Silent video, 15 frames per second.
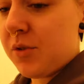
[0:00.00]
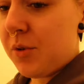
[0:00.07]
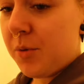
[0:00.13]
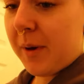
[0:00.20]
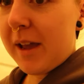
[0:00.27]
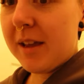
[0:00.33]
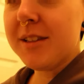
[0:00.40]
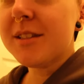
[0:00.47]

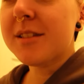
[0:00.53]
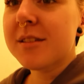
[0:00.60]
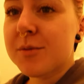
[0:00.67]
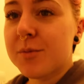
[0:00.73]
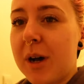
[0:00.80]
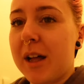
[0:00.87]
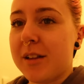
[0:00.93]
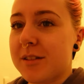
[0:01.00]
always,
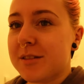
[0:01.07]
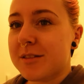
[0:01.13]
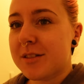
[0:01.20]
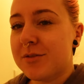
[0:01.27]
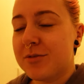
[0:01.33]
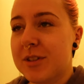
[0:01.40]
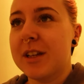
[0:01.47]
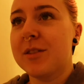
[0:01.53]
well,
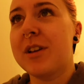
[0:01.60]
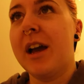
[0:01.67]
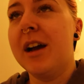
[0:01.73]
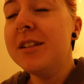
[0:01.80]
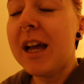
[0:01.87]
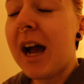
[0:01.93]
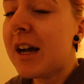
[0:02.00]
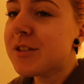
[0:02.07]
yeah,
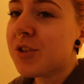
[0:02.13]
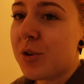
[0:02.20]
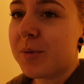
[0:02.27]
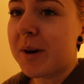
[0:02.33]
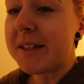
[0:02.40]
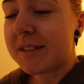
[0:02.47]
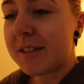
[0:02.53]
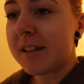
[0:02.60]
as
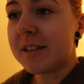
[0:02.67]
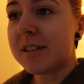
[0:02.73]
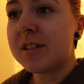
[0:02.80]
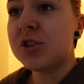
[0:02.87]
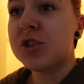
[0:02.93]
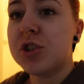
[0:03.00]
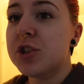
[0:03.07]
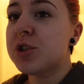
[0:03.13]
always, this is
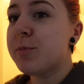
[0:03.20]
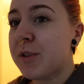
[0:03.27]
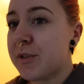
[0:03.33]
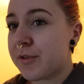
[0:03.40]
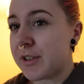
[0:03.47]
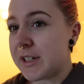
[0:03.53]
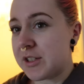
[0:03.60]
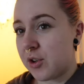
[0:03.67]
a
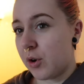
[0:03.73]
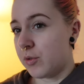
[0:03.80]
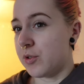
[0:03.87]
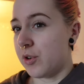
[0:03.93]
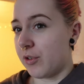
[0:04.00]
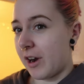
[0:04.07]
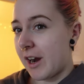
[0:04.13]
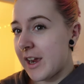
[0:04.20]
judgment-free zone,
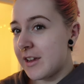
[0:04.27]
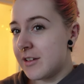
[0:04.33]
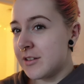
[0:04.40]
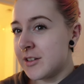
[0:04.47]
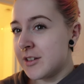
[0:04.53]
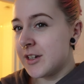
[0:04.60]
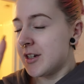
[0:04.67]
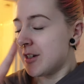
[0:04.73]
all right?
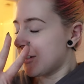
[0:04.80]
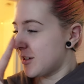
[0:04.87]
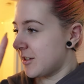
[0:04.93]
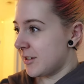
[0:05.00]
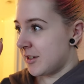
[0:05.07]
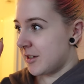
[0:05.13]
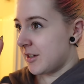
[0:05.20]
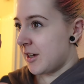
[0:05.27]

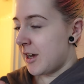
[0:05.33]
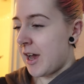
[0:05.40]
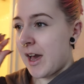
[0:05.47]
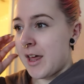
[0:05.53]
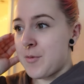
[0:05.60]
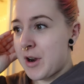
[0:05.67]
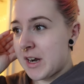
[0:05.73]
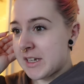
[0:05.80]

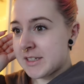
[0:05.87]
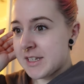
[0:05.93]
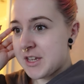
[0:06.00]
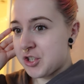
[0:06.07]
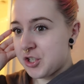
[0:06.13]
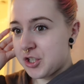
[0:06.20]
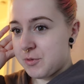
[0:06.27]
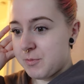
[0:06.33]
And when I say
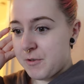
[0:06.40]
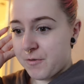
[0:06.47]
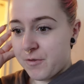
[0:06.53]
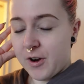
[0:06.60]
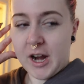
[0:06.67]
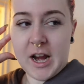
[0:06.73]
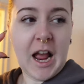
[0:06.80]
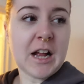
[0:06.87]

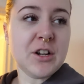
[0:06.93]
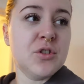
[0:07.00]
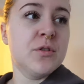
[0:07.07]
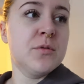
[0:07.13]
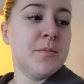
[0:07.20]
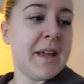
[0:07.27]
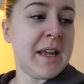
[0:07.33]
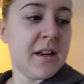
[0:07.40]
judgment-free, I
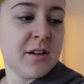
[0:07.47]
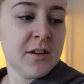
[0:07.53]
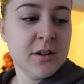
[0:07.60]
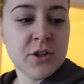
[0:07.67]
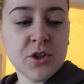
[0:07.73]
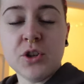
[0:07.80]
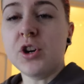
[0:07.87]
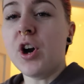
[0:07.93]
don't mean
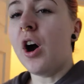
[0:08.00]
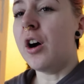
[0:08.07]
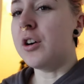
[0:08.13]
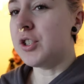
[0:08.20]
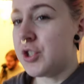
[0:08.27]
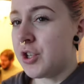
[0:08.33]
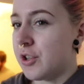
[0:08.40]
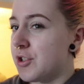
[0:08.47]
you
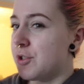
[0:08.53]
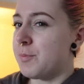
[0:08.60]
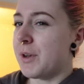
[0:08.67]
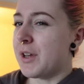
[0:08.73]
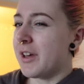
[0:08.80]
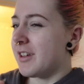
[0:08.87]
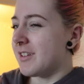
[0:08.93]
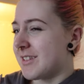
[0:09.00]
can't judge,
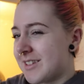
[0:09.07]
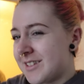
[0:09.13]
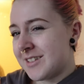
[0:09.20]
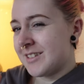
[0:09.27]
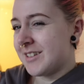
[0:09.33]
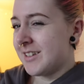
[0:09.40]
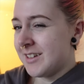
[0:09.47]
because